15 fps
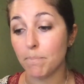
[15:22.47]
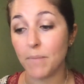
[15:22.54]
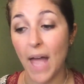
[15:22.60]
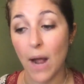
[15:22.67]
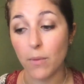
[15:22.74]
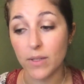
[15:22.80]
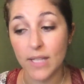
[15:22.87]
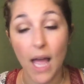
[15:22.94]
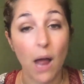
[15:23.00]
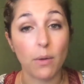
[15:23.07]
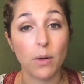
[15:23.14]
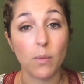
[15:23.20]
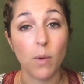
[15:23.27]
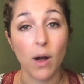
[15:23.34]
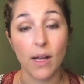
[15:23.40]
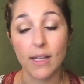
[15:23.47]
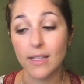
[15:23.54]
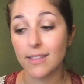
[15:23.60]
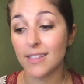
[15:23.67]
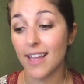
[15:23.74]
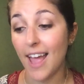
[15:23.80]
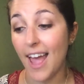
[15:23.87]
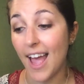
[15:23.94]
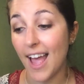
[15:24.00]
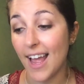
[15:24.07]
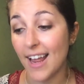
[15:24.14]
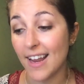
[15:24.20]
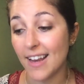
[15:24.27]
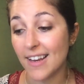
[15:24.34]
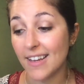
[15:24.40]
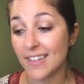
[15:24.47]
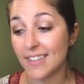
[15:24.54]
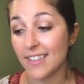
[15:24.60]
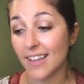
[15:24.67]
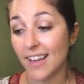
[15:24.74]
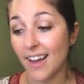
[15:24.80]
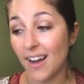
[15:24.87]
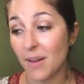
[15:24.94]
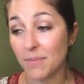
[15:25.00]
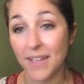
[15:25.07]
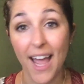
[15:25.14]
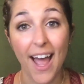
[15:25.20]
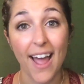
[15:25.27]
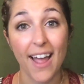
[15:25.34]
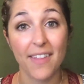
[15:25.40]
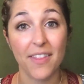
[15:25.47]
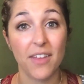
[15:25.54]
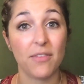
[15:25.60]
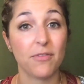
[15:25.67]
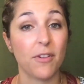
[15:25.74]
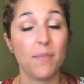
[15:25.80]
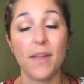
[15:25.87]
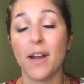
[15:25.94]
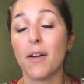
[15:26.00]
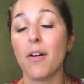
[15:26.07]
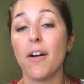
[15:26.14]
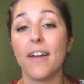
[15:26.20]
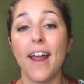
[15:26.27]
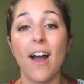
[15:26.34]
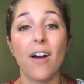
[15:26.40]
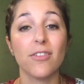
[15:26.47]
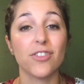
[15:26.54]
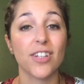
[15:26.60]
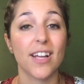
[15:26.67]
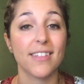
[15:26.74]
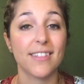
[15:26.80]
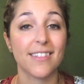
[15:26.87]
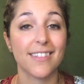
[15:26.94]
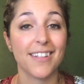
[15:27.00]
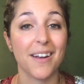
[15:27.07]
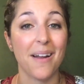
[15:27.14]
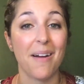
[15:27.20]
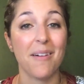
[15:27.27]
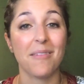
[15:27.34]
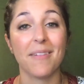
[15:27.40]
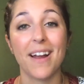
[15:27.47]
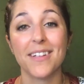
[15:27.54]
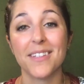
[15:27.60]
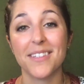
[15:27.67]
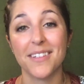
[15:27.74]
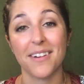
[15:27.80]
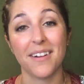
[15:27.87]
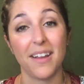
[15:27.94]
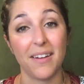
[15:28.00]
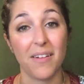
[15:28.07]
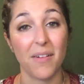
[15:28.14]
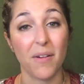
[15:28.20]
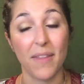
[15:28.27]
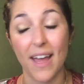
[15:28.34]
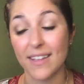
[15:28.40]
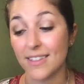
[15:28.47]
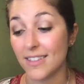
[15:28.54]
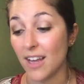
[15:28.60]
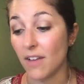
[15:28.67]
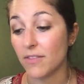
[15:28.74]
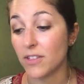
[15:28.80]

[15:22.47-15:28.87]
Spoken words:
That was how it was. And and then from there on out, just, registering and all that stuff.